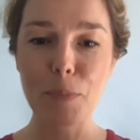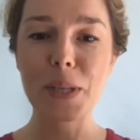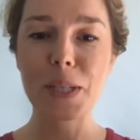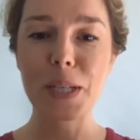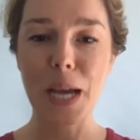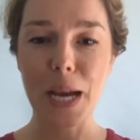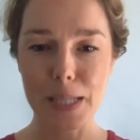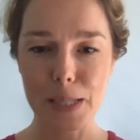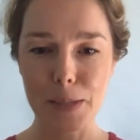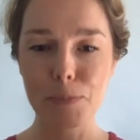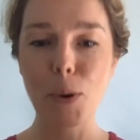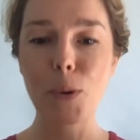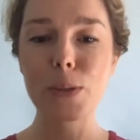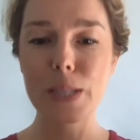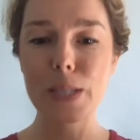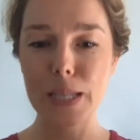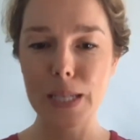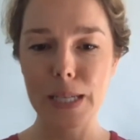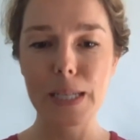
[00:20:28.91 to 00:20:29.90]
But yes,
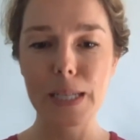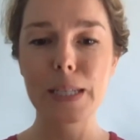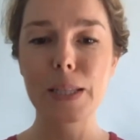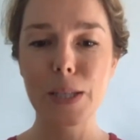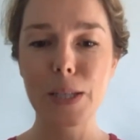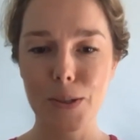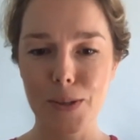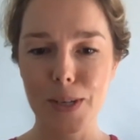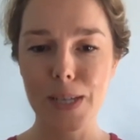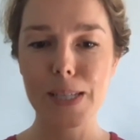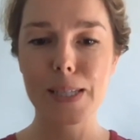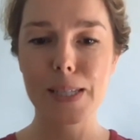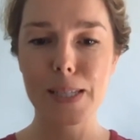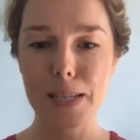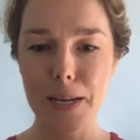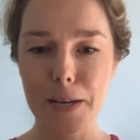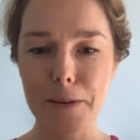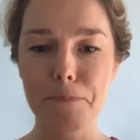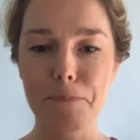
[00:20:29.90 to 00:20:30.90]
mostly in the US. Yeah.